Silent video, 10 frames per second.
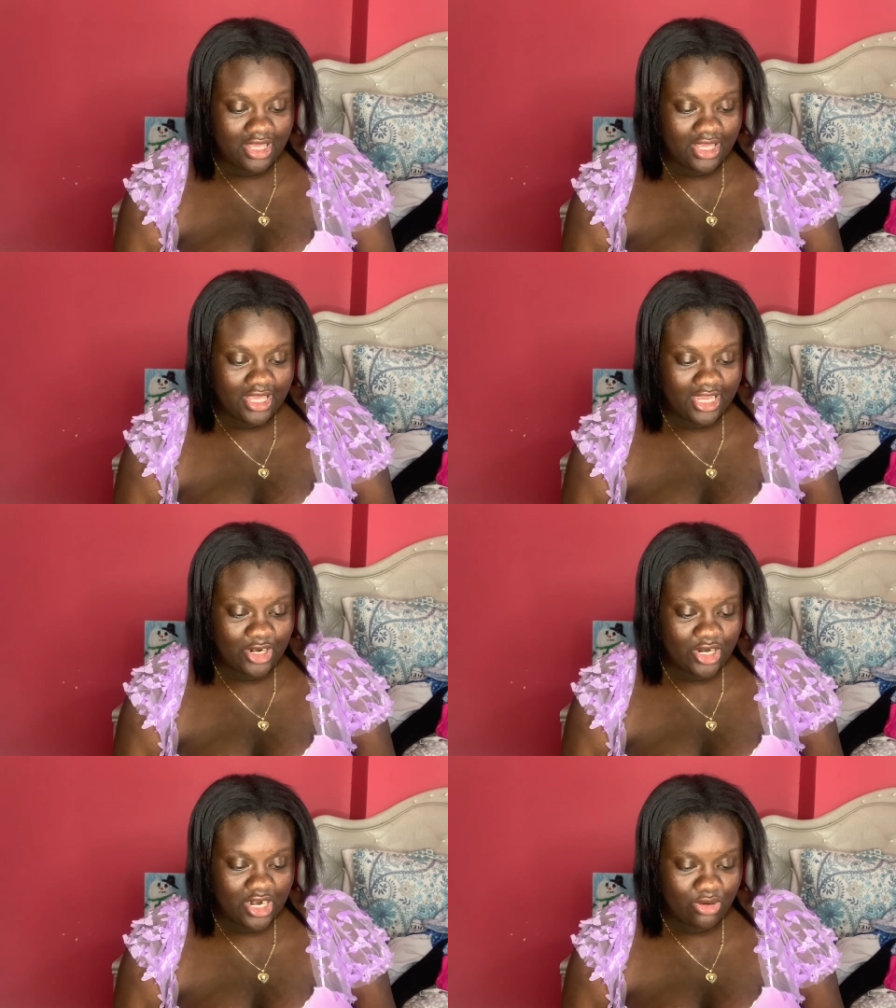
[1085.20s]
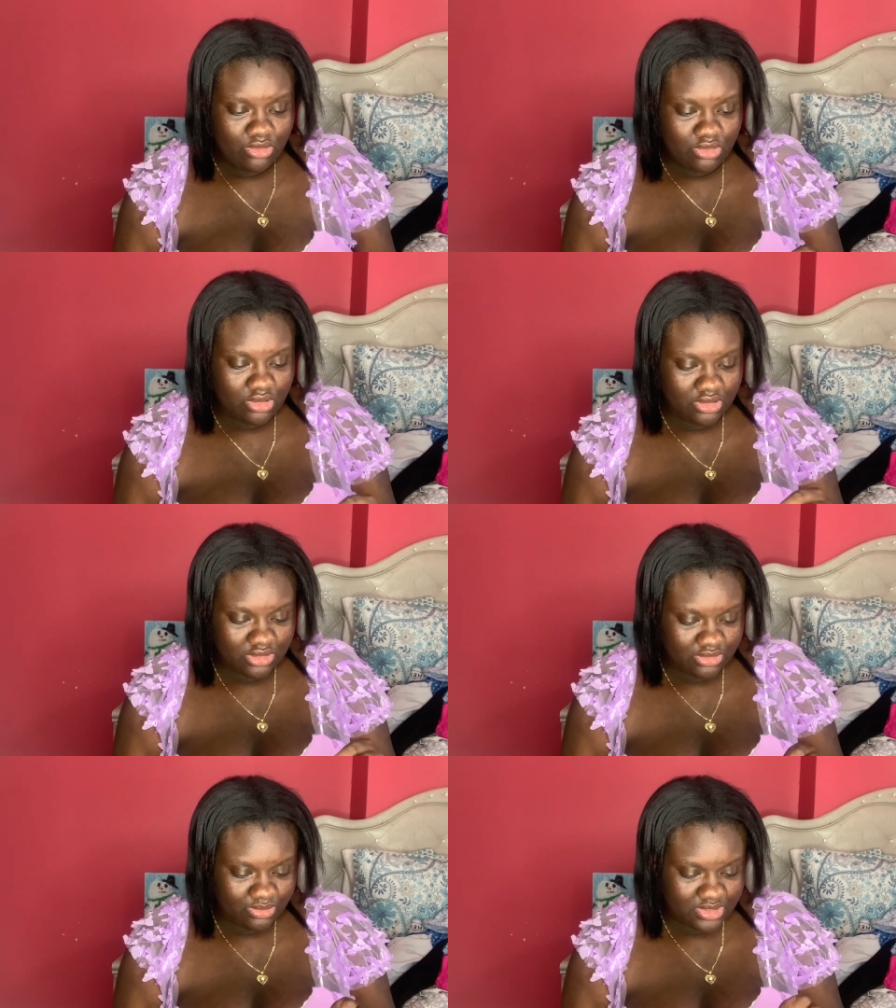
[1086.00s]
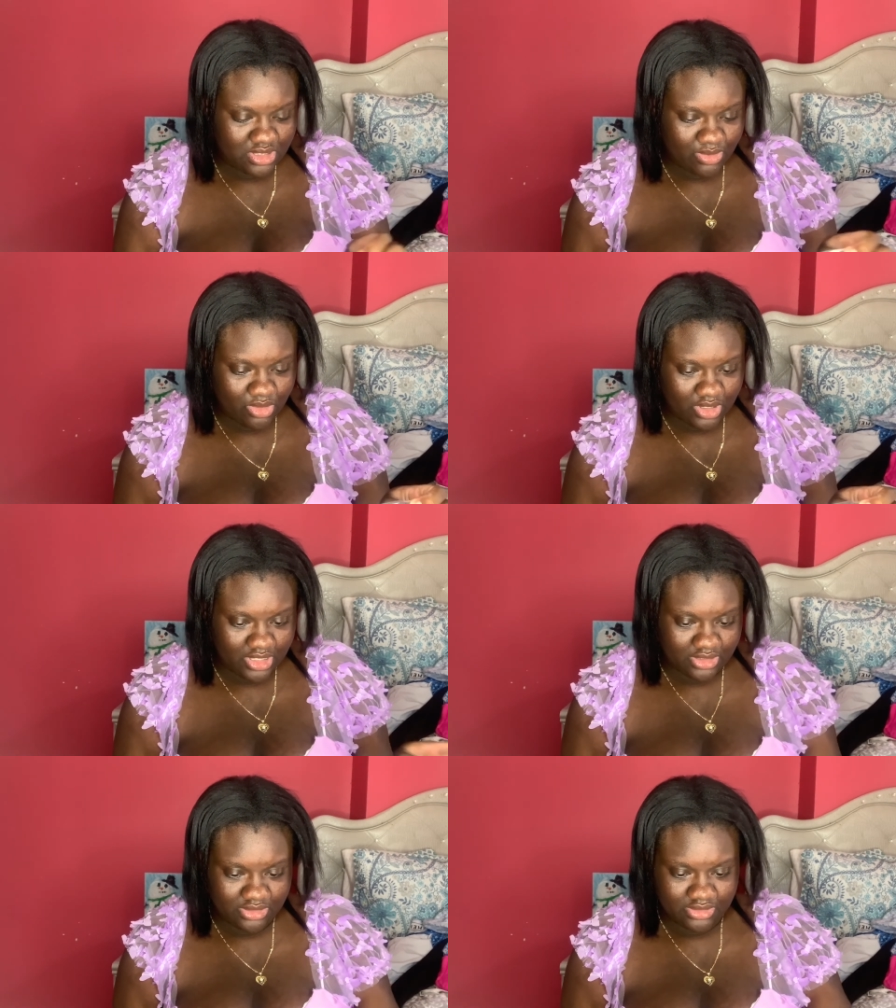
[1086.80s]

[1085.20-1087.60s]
here oh what's going on